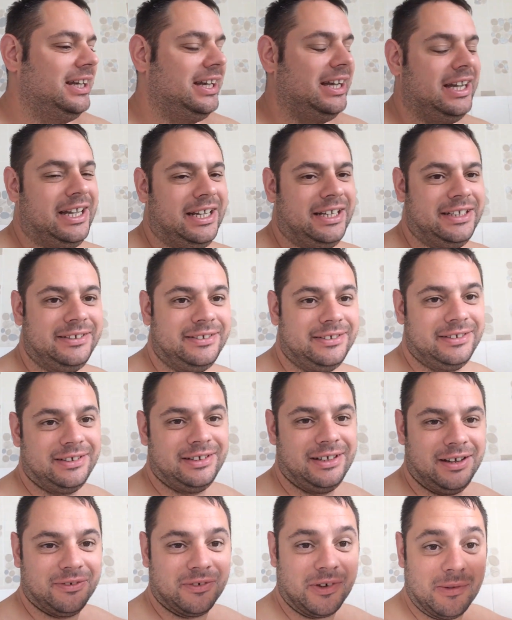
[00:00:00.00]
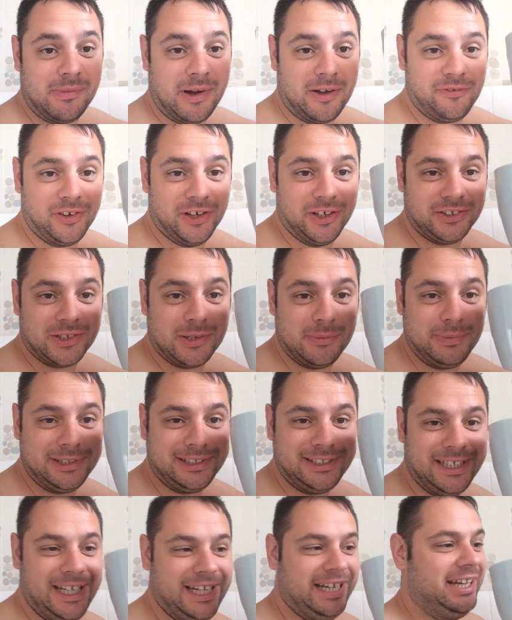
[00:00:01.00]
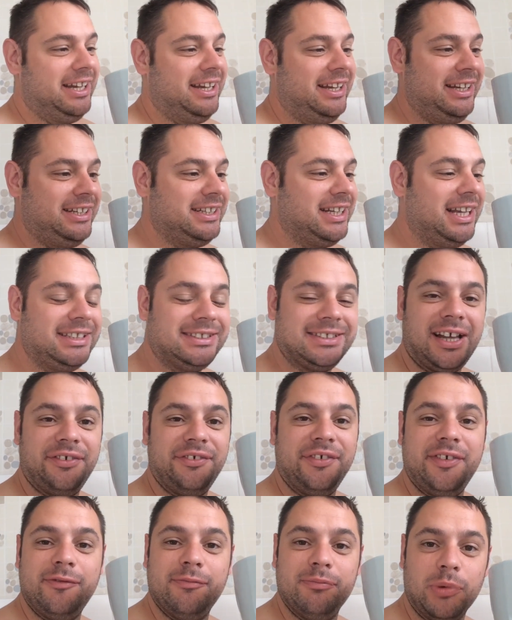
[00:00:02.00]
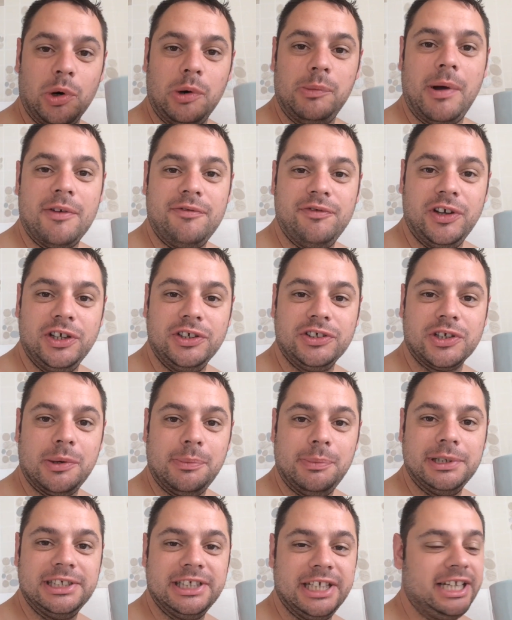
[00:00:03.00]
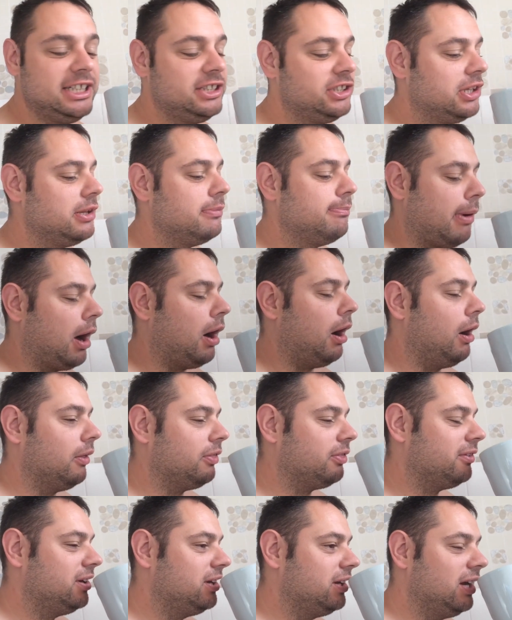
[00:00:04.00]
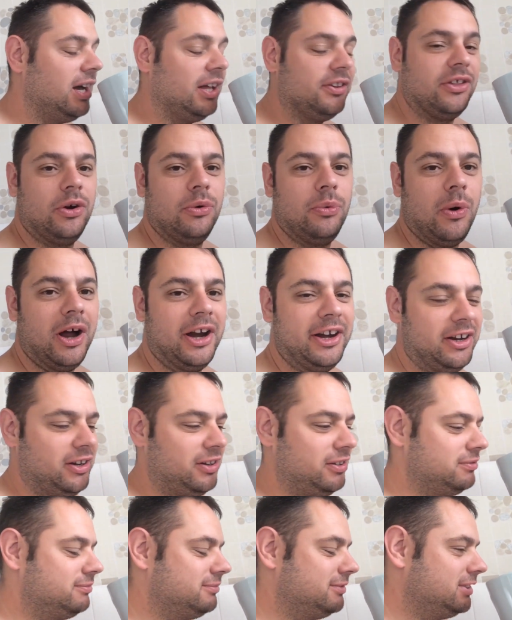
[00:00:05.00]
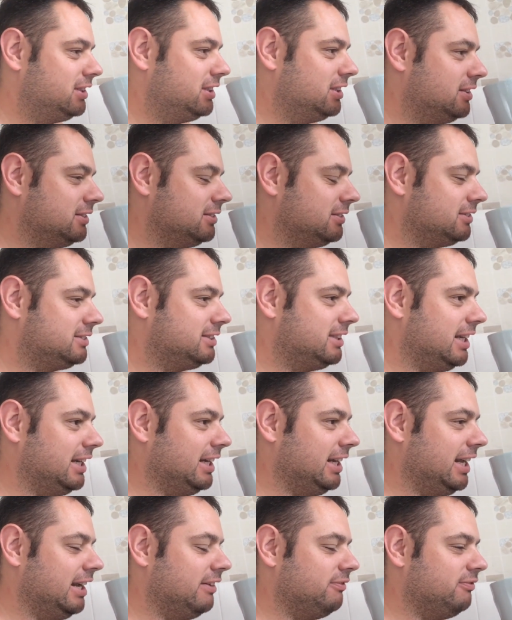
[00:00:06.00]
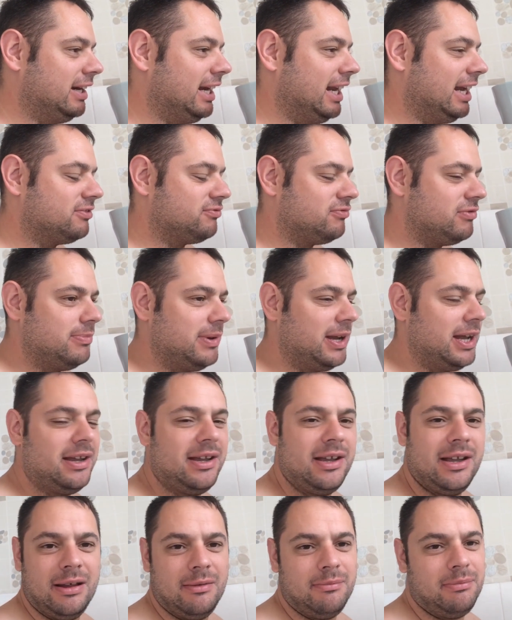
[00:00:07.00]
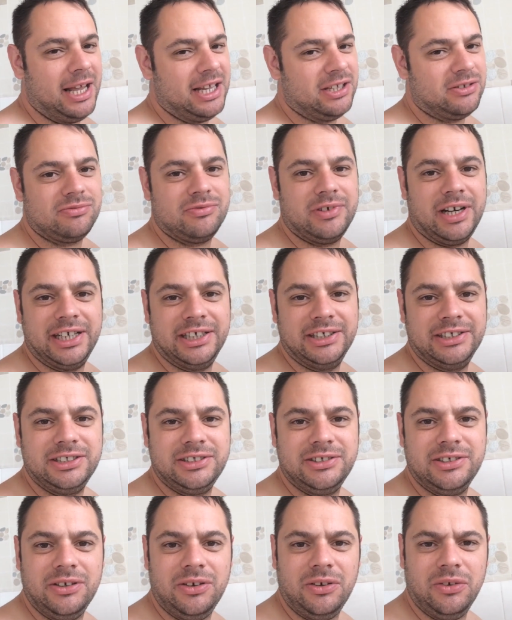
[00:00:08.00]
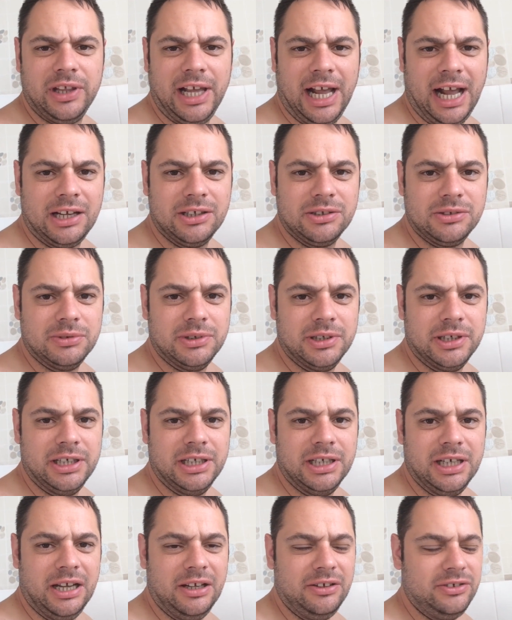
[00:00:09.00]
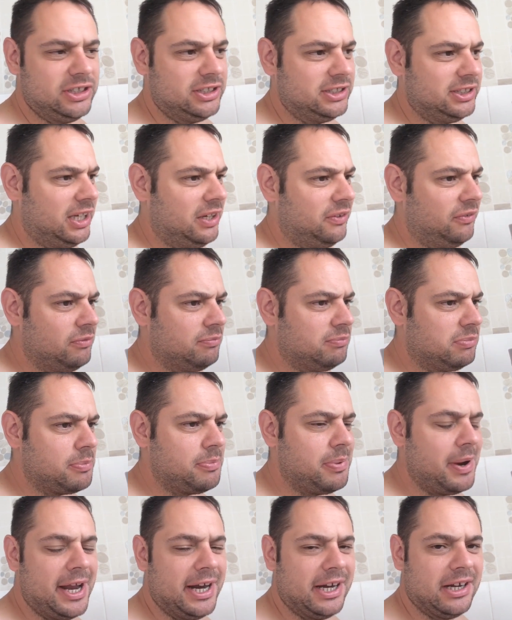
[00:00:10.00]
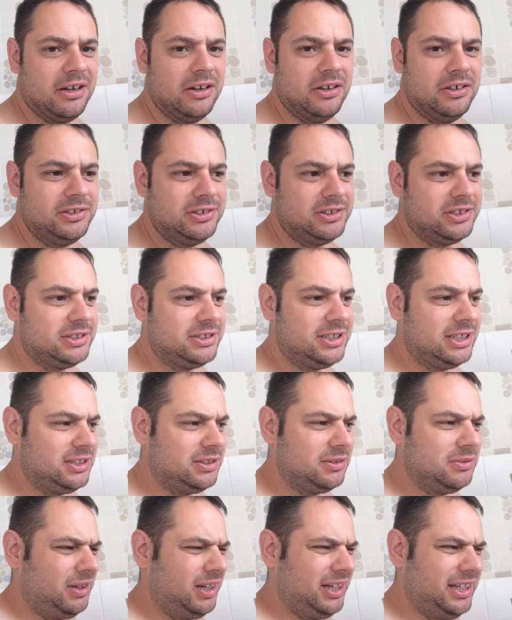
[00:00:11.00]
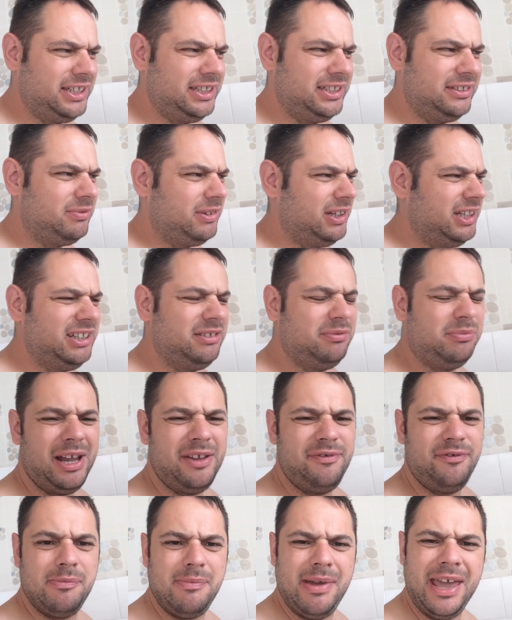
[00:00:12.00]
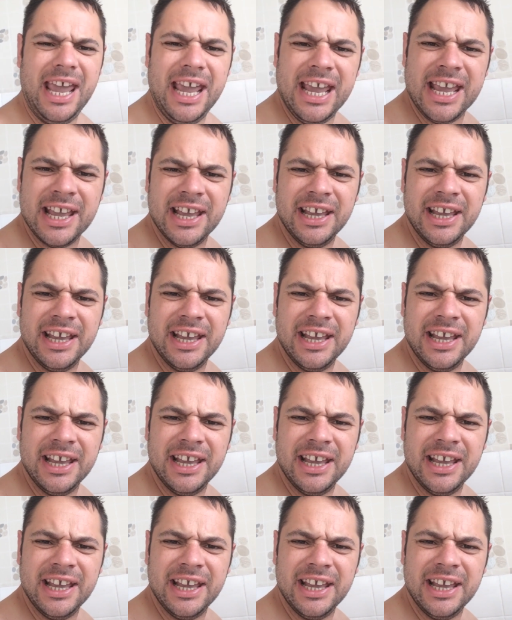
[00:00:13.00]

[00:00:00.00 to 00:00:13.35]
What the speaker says: And I've got my first cup of tea. Yes, I've even brought my first cup of tea to the bath. I thought, why not? Sitting here and relax for a bit. Bless Rach. She's done all the housework, you know. She's even prepared lunch. I said to her, why are you waiting for me?